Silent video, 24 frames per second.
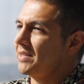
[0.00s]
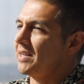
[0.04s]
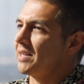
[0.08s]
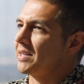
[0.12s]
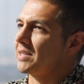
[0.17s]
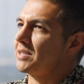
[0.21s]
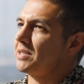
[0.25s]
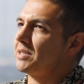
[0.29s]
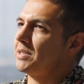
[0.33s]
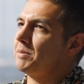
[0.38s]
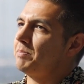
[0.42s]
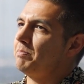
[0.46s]
an
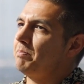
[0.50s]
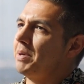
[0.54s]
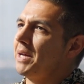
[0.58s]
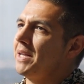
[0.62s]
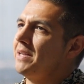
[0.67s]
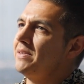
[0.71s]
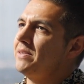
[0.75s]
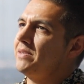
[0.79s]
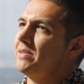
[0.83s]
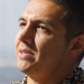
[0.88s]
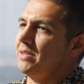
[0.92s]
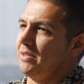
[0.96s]

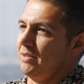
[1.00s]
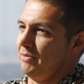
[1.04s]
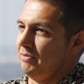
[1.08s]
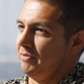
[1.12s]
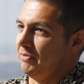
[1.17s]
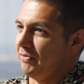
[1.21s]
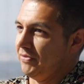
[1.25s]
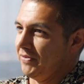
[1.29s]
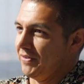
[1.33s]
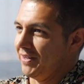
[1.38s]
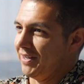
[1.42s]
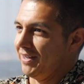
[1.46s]

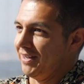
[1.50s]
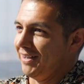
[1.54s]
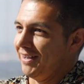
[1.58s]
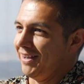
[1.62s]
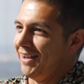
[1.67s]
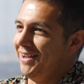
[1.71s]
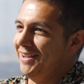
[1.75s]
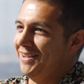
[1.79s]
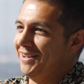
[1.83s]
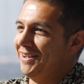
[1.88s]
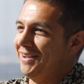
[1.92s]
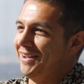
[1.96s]
expensive
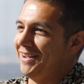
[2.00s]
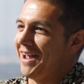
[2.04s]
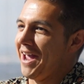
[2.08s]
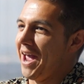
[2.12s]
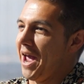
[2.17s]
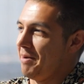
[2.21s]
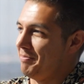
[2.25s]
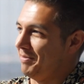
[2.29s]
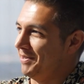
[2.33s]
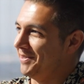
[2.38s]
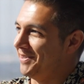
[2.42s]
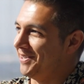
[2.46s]

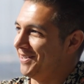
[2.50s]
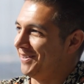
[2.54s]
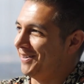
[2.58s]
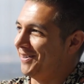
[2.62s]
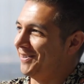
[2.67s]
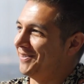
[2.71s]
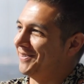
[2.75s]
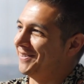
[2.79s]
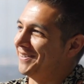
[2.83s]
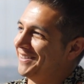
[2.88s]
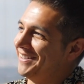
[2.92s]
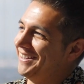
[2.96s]
habit,
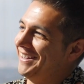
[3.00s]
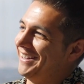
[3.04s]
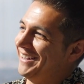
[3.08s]
though.